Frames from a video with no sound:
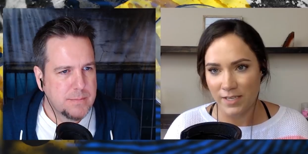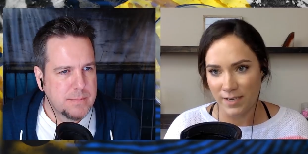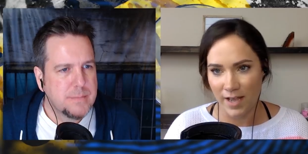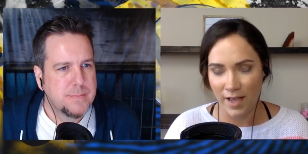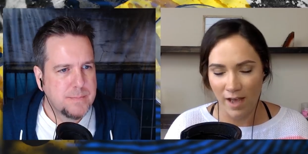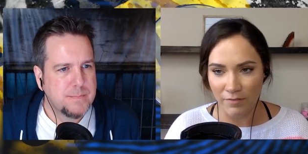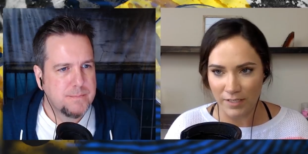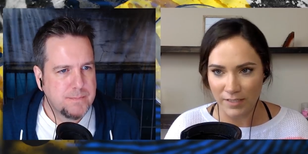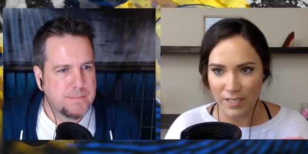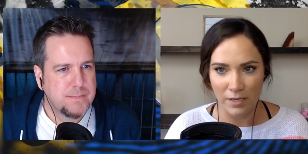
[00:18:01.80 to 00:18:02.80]
Speaker 1: evidence?
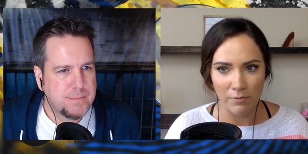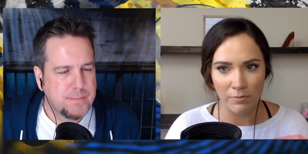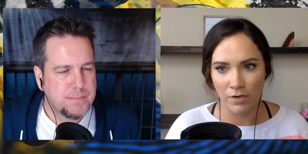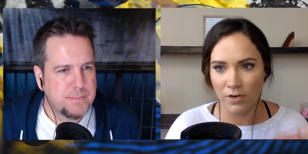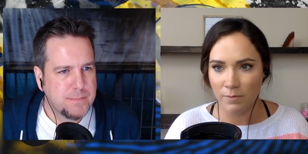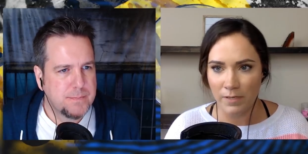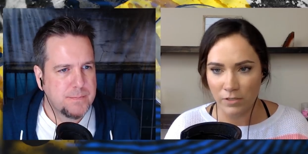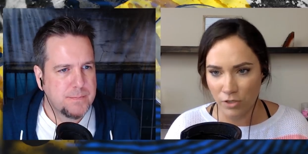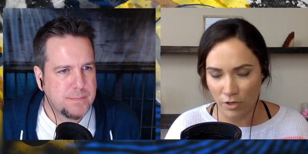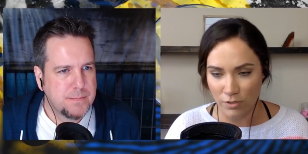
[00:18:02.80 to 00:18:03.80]
He was already being
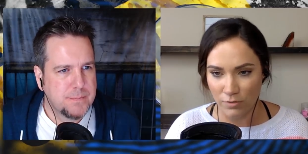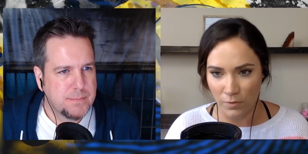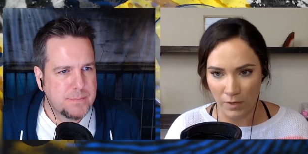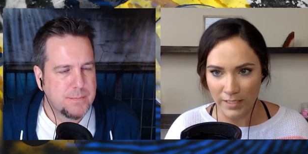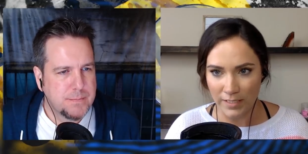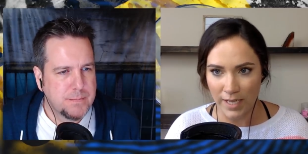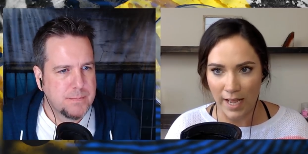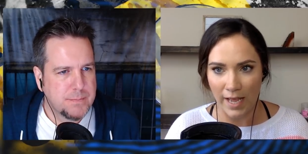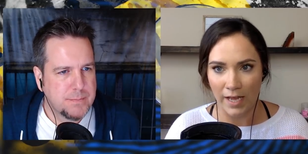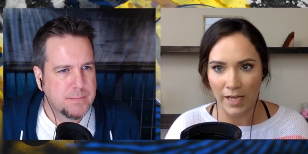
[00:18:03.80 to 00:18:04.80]
charged for it,
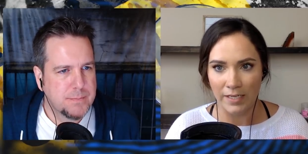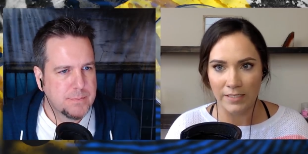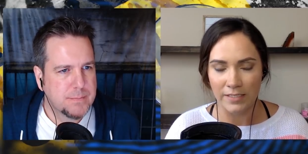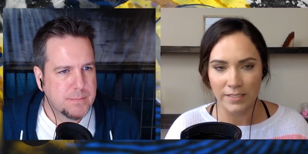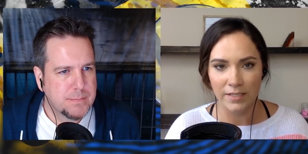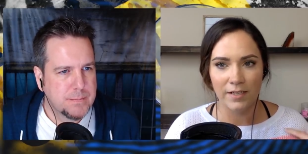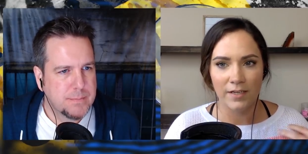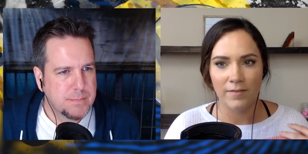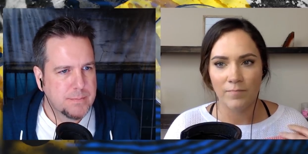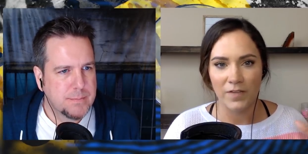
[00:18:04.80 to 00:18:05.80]
and
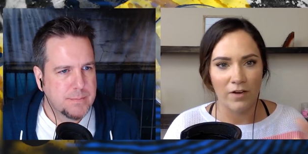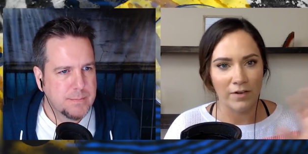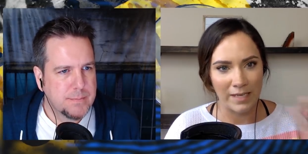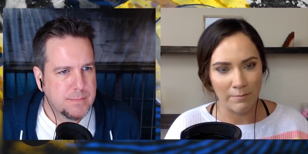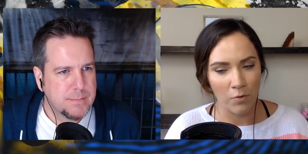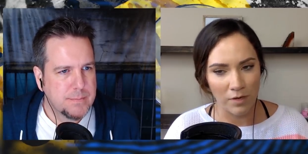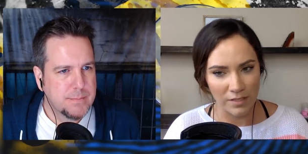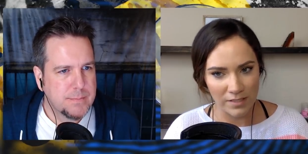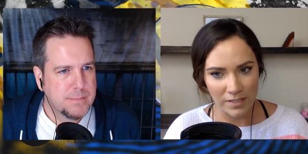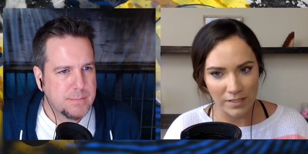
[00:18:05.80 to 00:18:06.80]
I'll get more
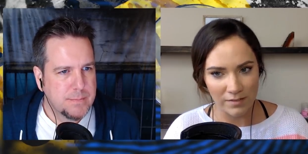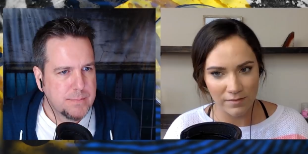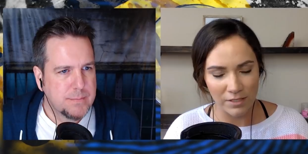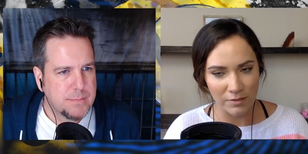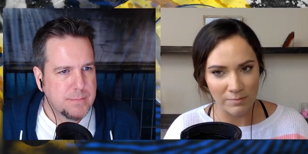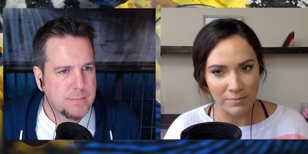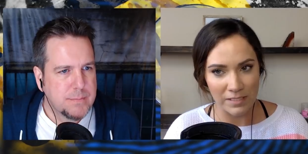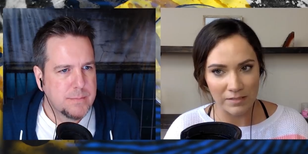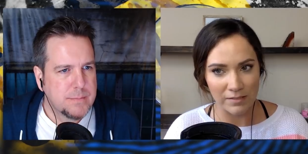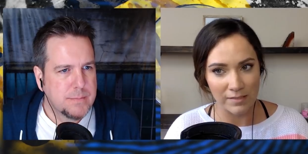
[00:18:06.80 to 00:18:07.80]
into you know some details
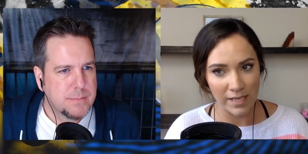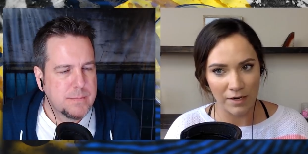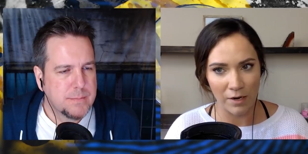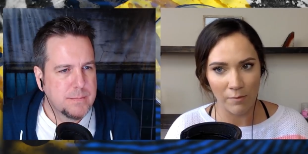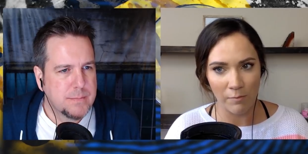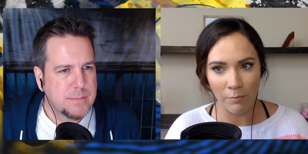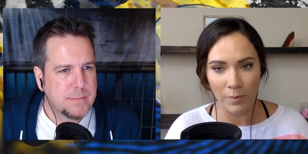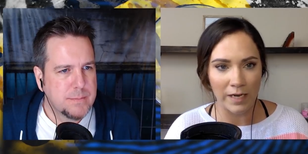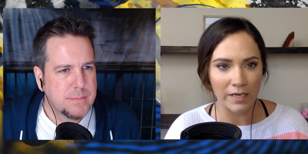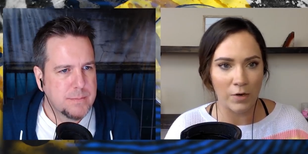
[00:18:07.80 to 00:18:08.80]
later. But you know,
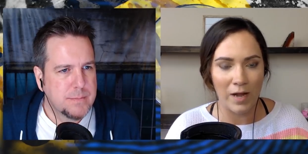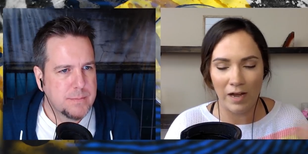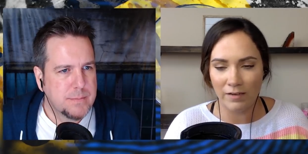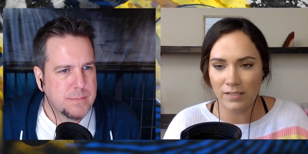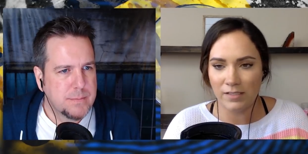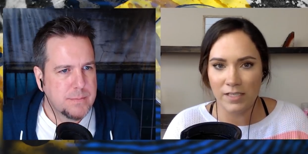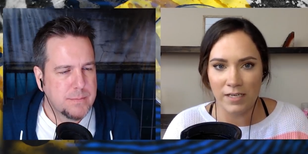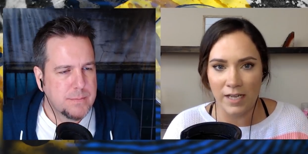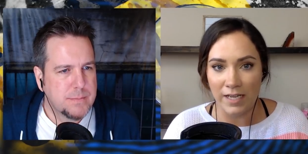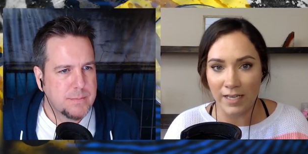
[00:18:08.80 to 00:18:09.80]
how did his DNA
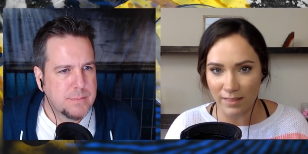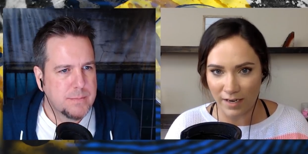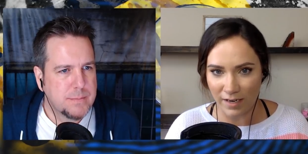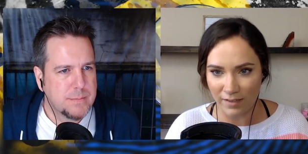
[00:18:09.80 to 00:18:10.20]
get there?